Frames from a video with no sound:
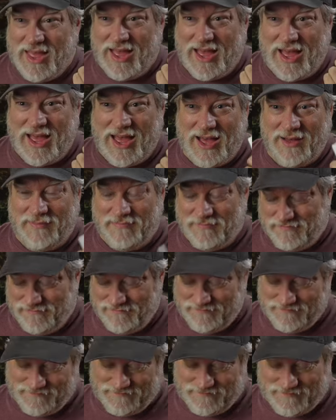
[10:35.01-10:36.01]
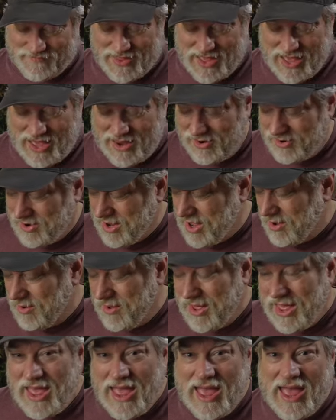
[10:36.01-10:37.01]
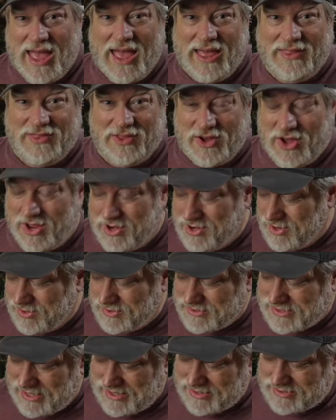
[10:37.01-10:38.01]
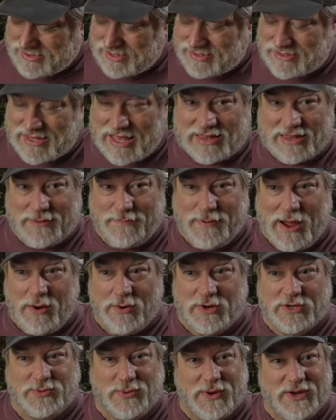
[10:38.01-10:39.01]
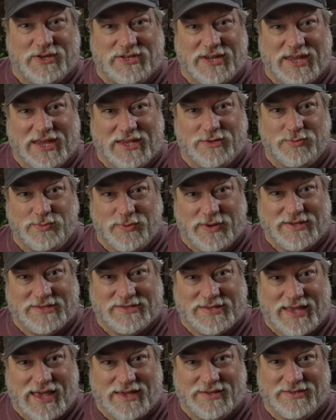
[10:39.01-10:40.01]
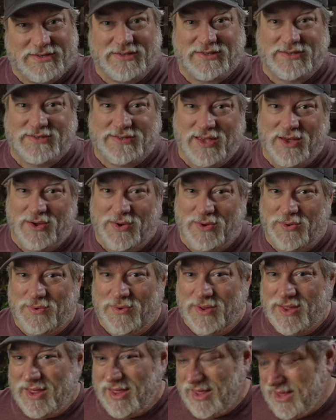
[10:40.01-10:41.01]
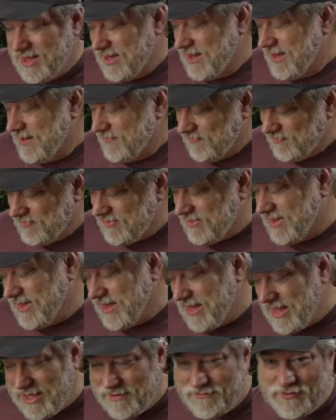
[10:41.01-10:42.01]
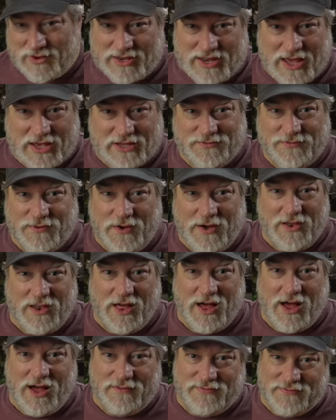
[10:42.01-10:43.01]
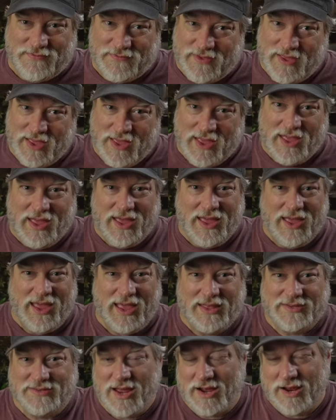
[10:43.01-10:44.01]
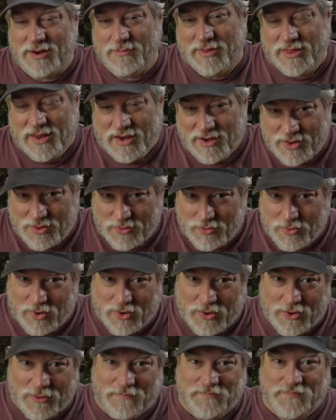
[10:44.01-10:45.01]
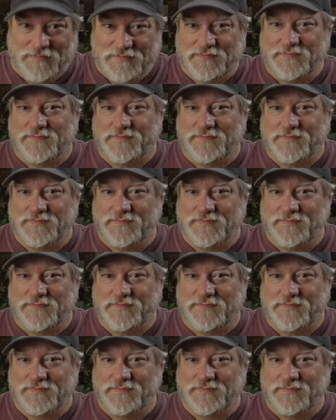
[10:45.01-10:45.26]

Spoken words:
I don't know. The good news is that the power switch is recessed, so if it does fall off, it's not gonna be the end of the world.